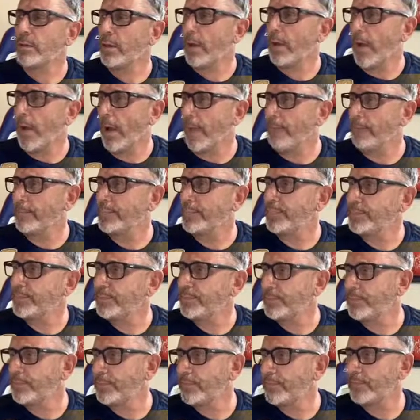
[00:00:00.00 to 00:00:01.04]

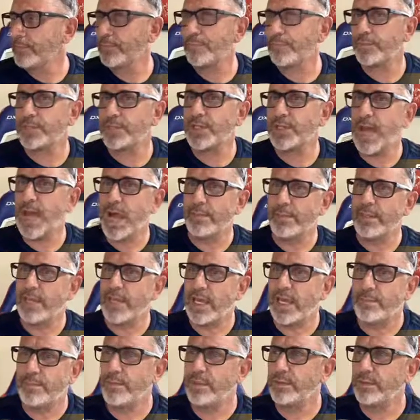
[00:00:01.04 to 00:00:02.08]
Tommy
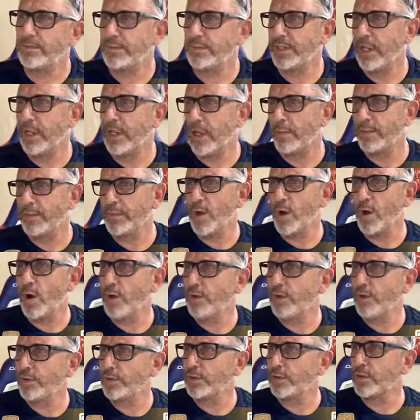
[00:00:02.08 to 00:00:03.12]
Edman. I mean,
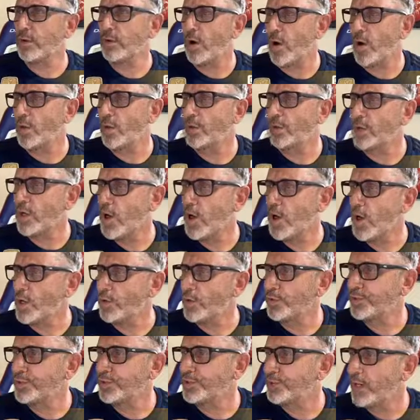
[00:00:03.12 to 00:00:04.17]
all the
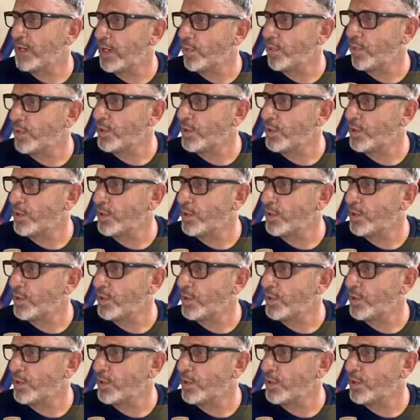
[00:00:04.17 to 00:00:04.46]
Cardinals tonight.